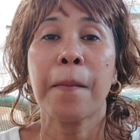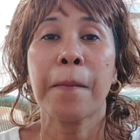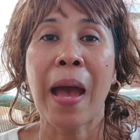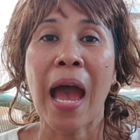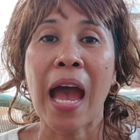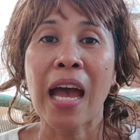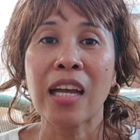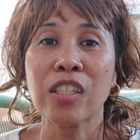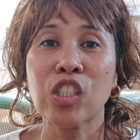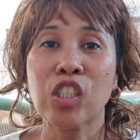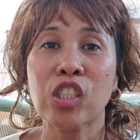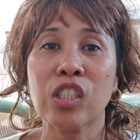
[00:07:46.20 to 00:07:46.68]

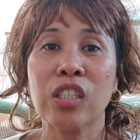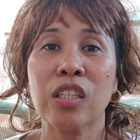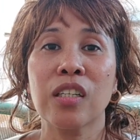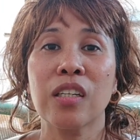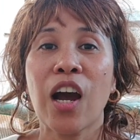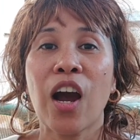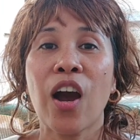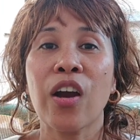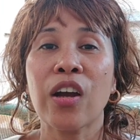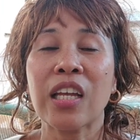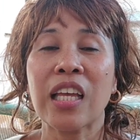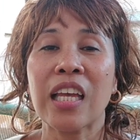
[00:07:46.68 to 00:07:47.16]

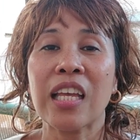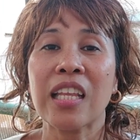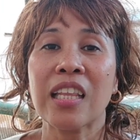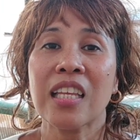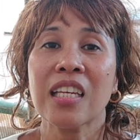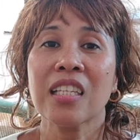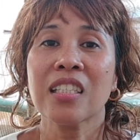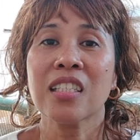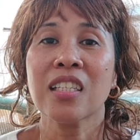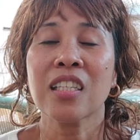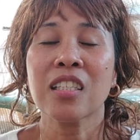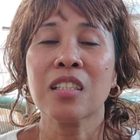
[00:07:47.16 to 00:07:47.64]
passion. Okay,
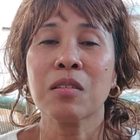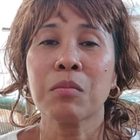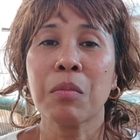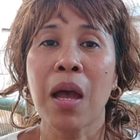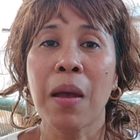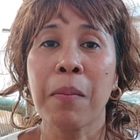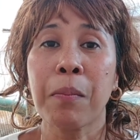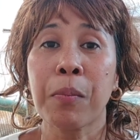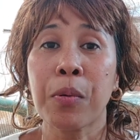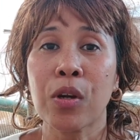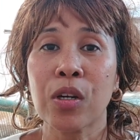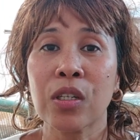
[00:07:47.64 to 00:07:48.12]
this is
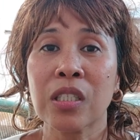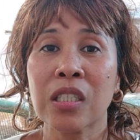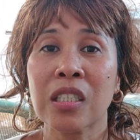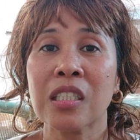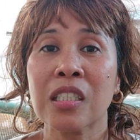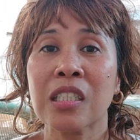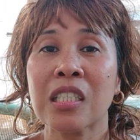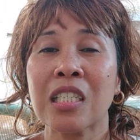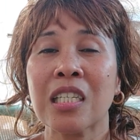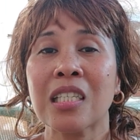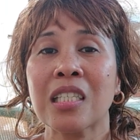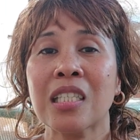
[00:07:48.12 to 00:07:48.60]
my
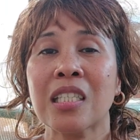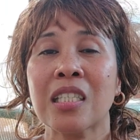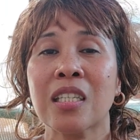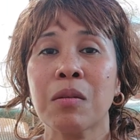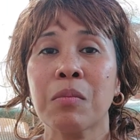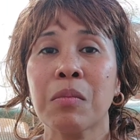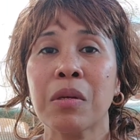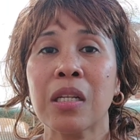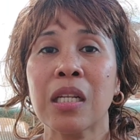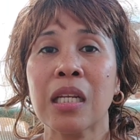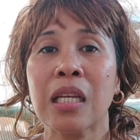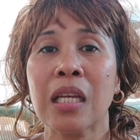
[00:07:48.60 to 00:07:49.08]
personal
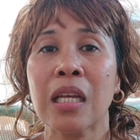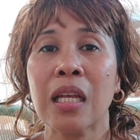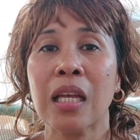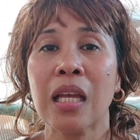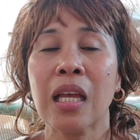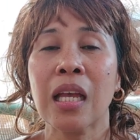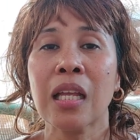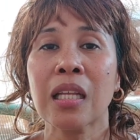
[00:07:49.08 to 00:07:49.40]
testimony.